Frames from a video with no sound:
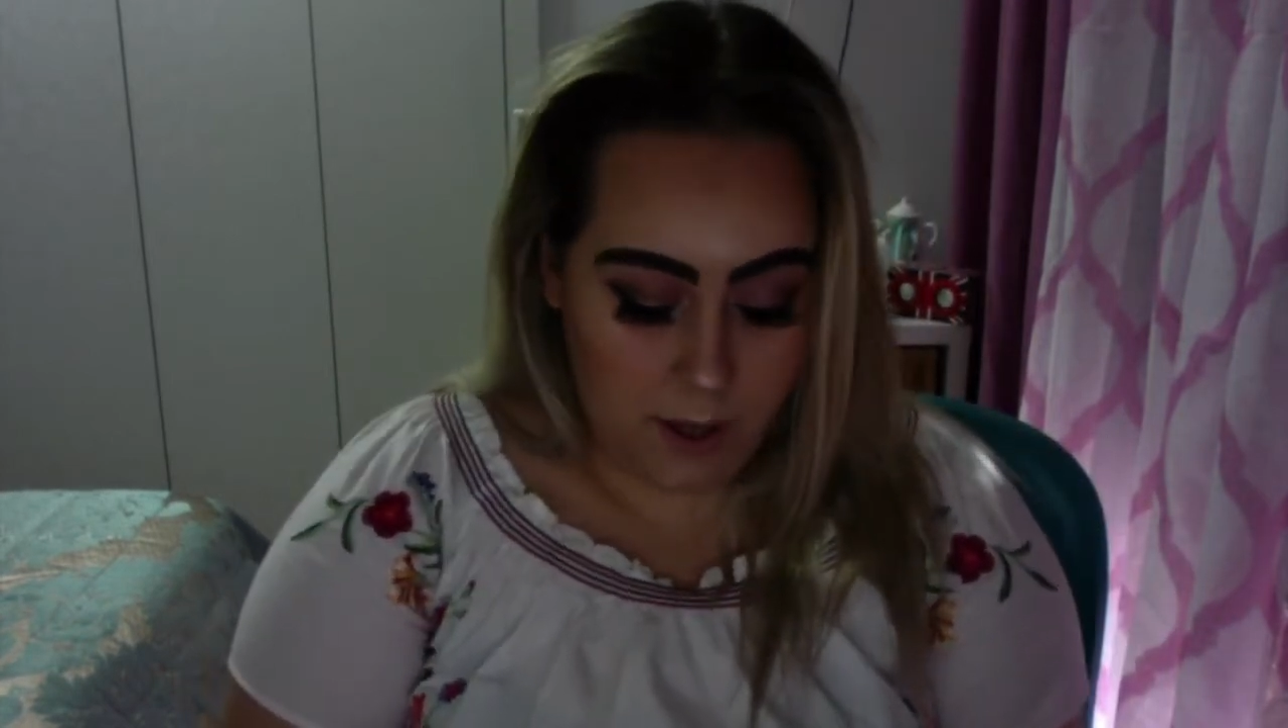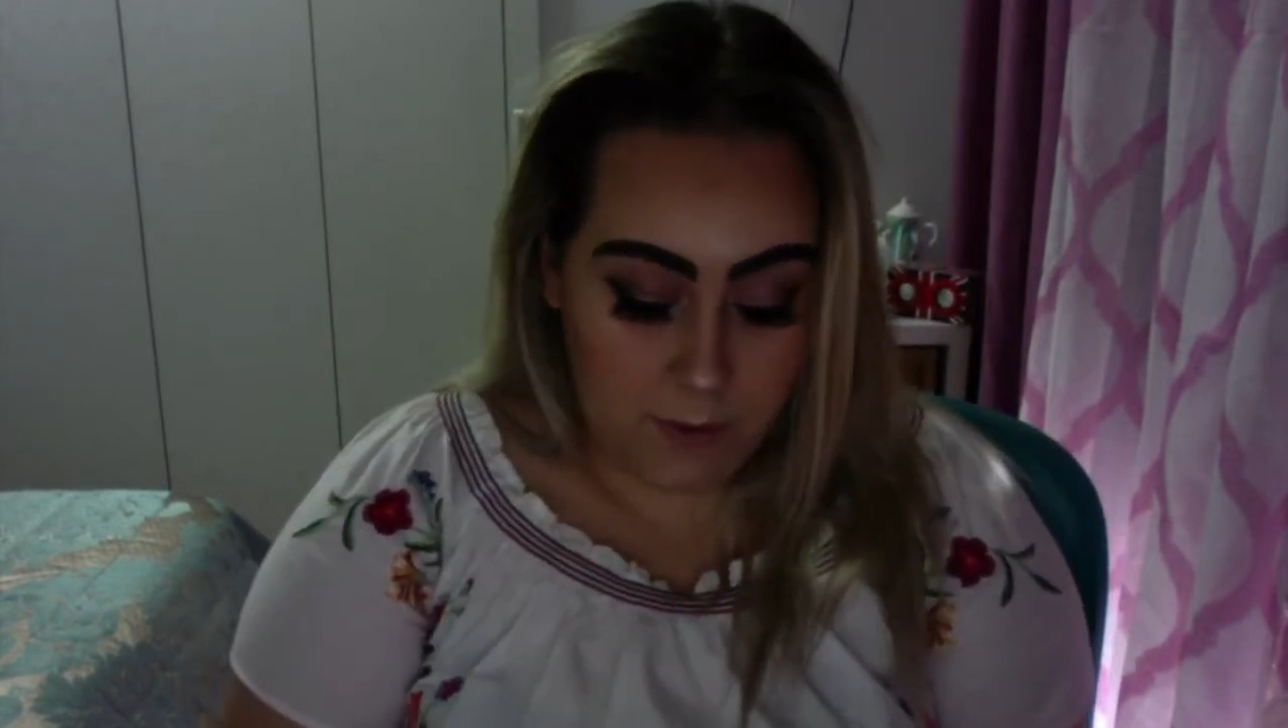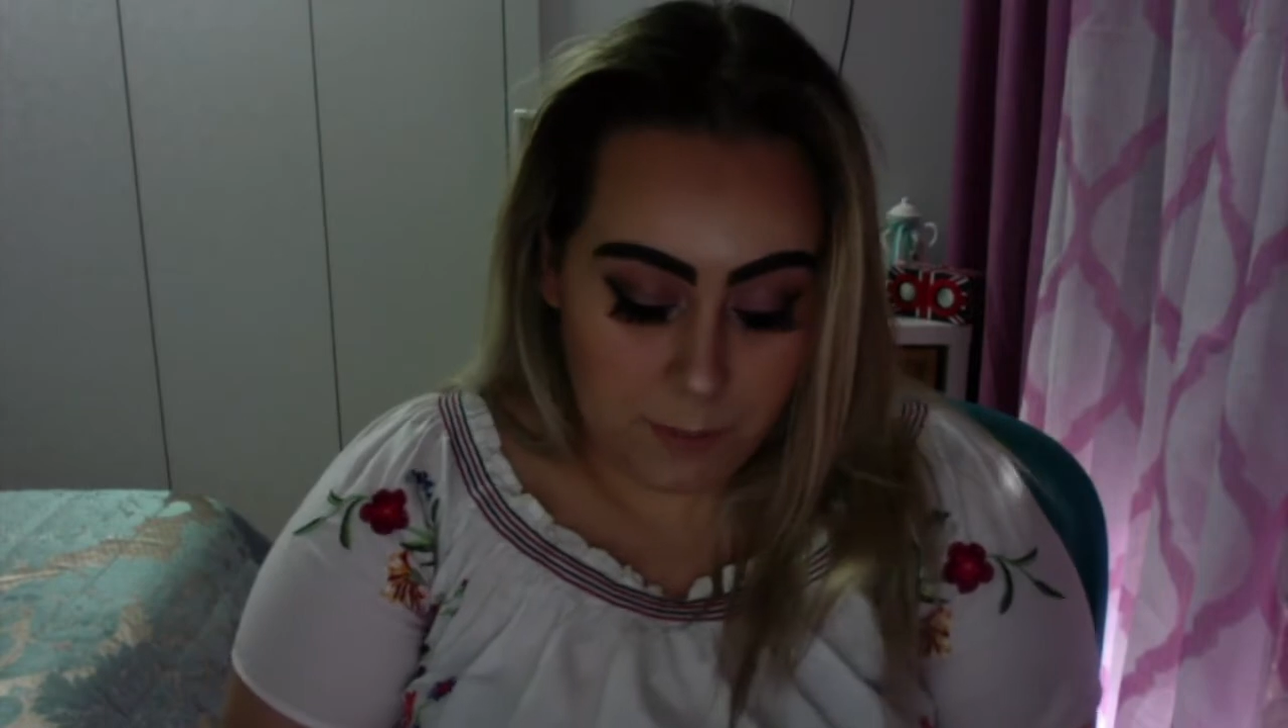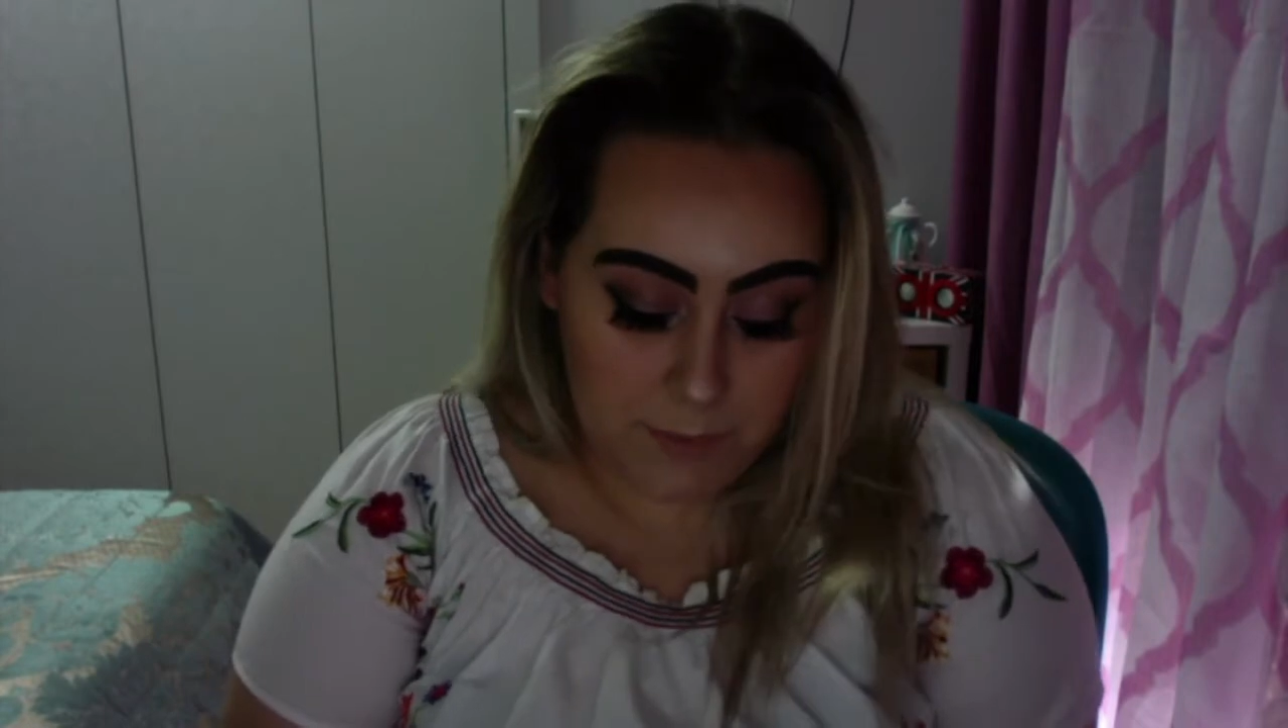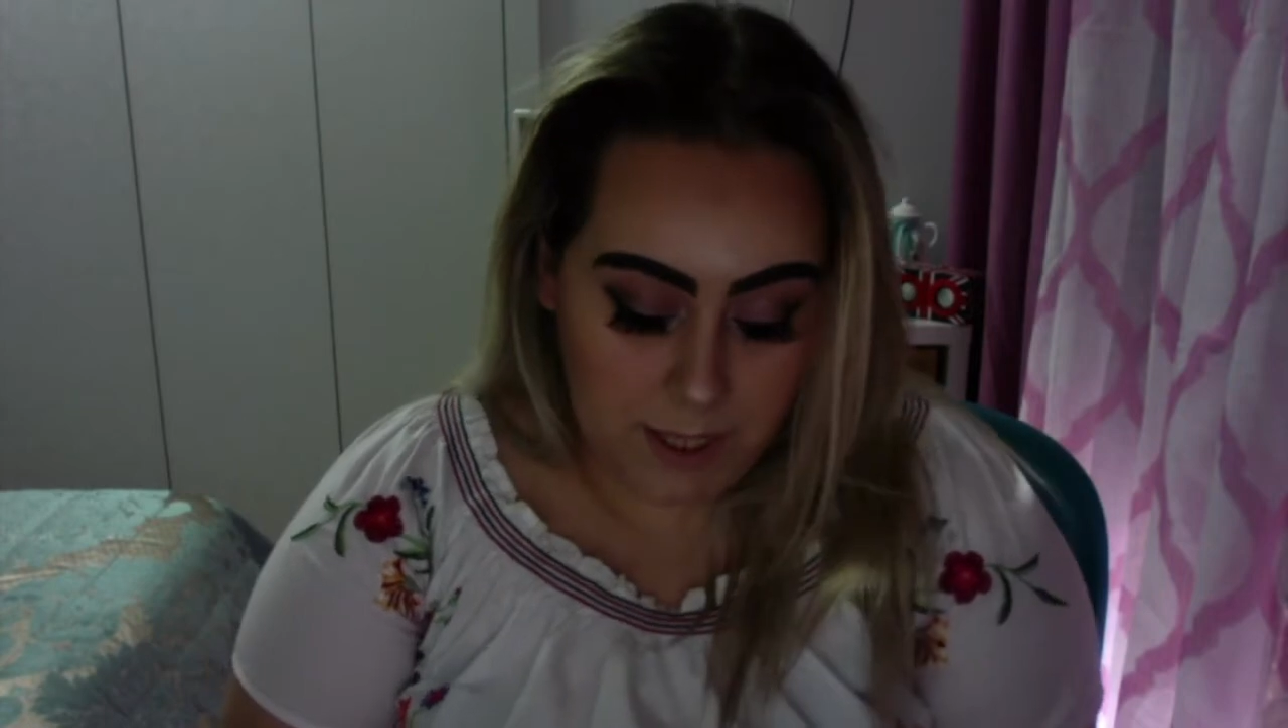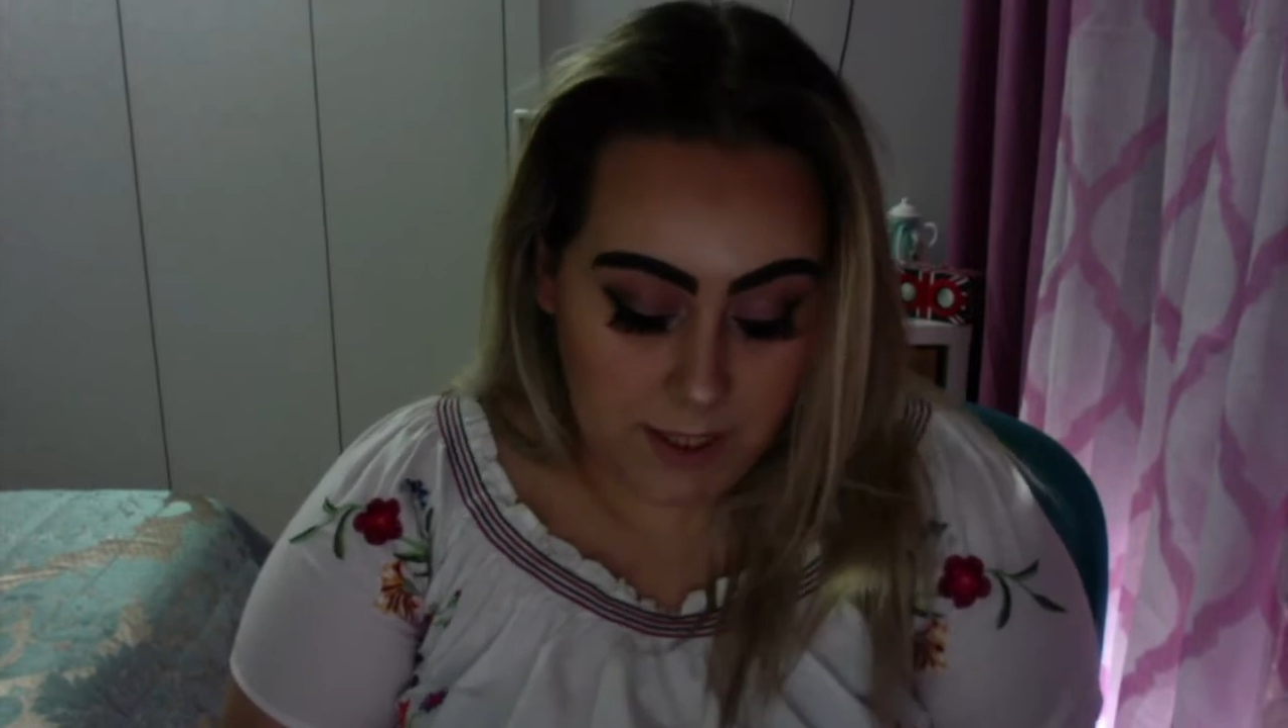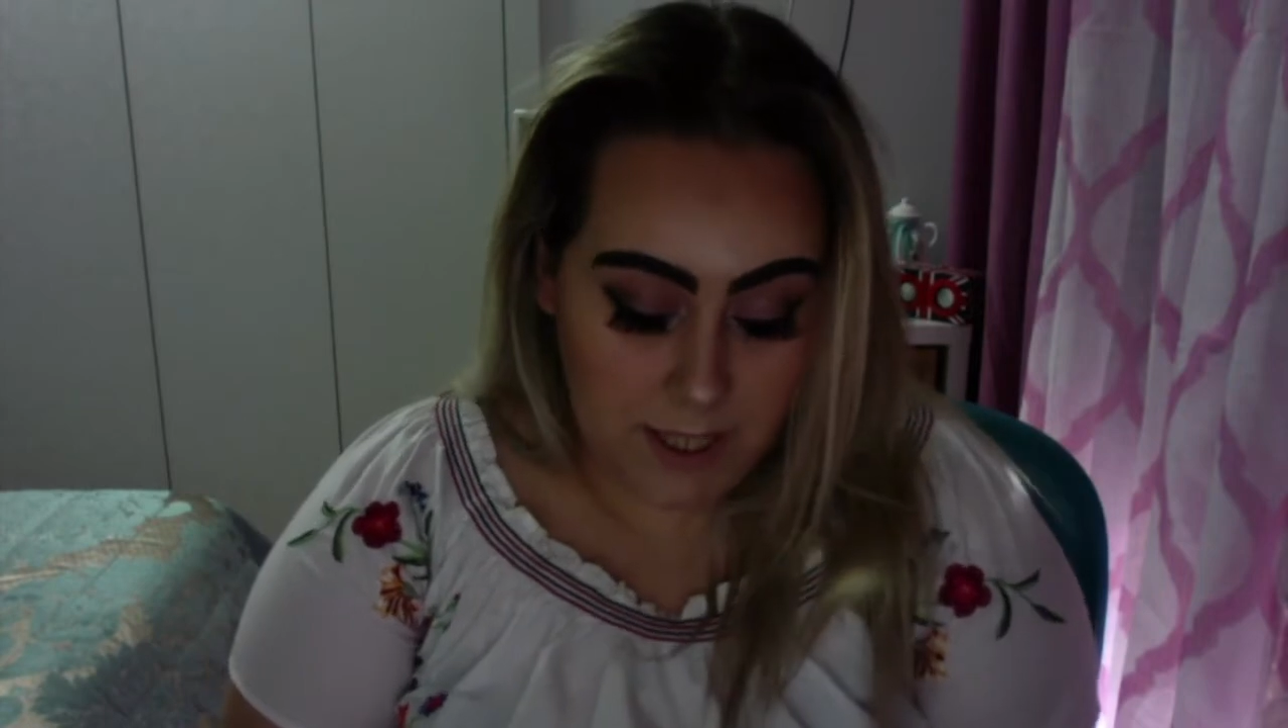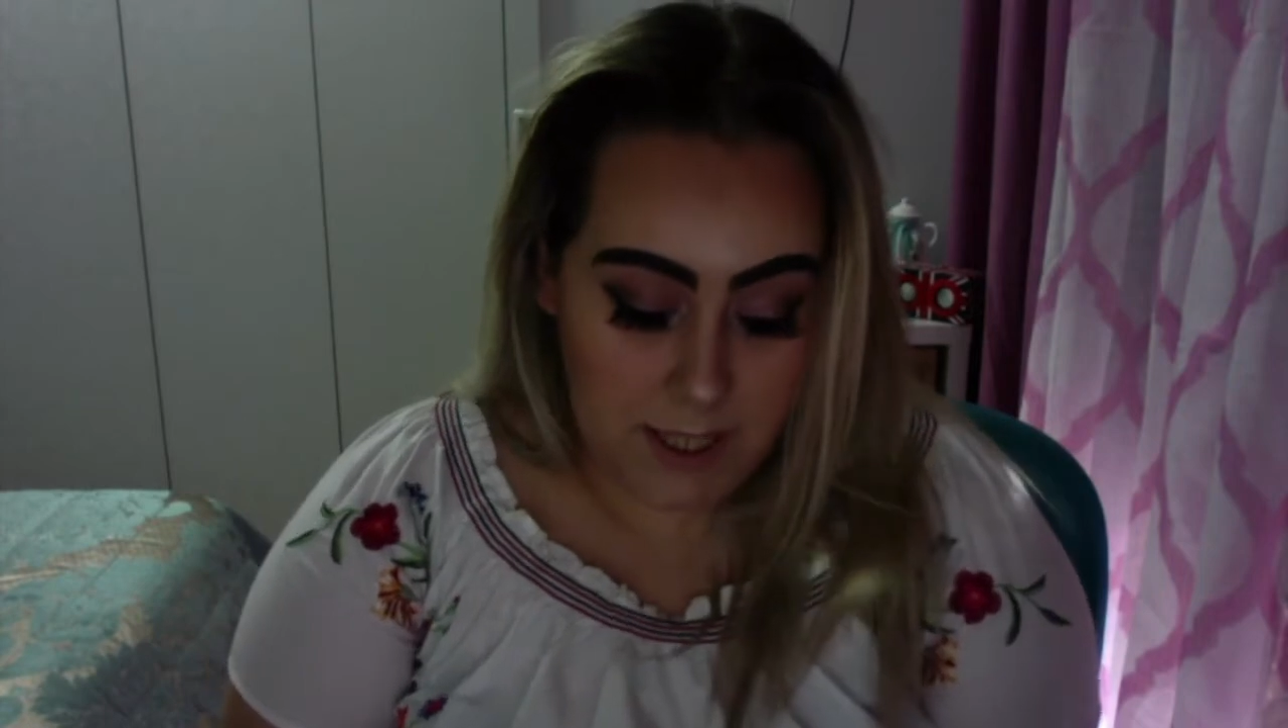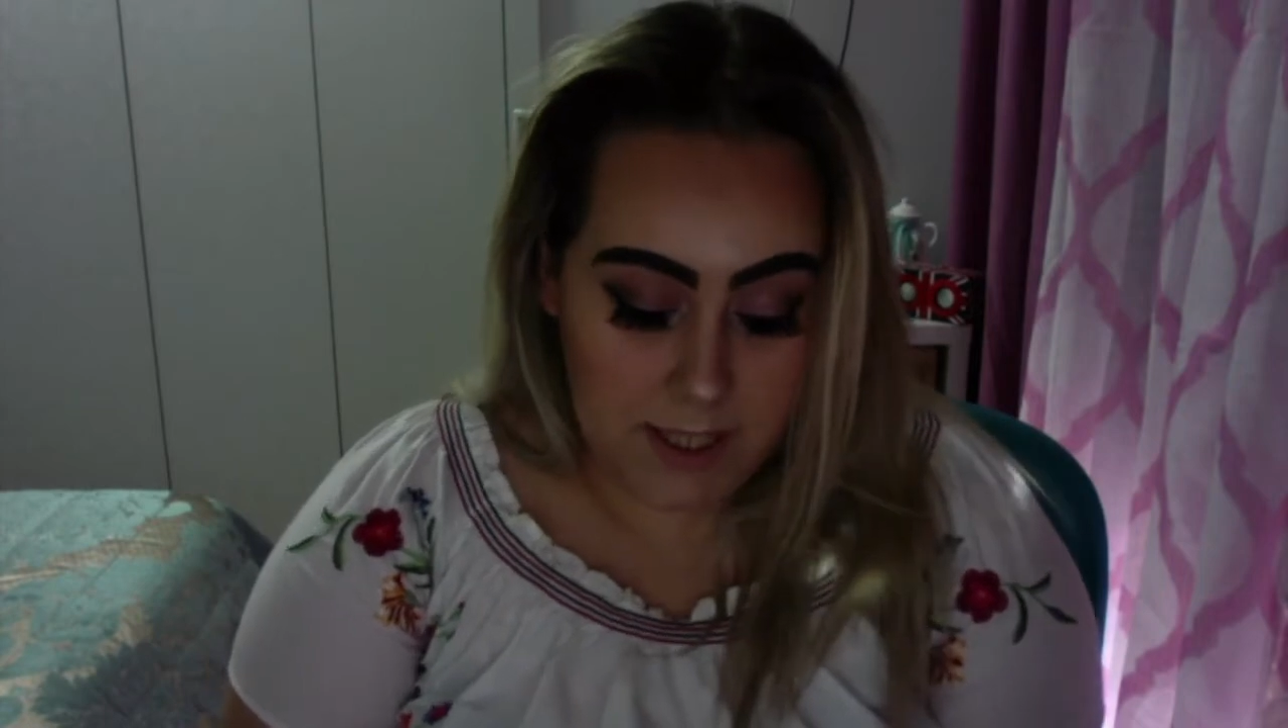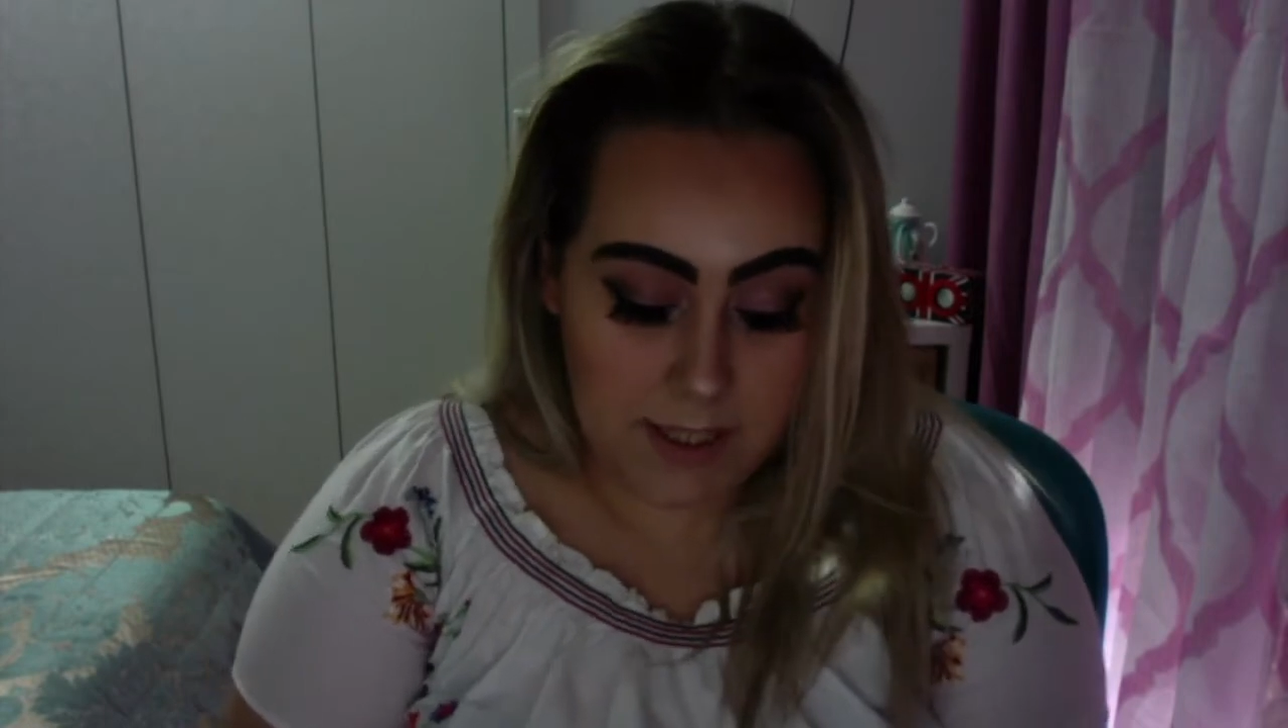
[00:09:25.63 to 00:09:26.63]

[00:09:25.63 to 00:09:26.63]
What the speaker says: from Douglas,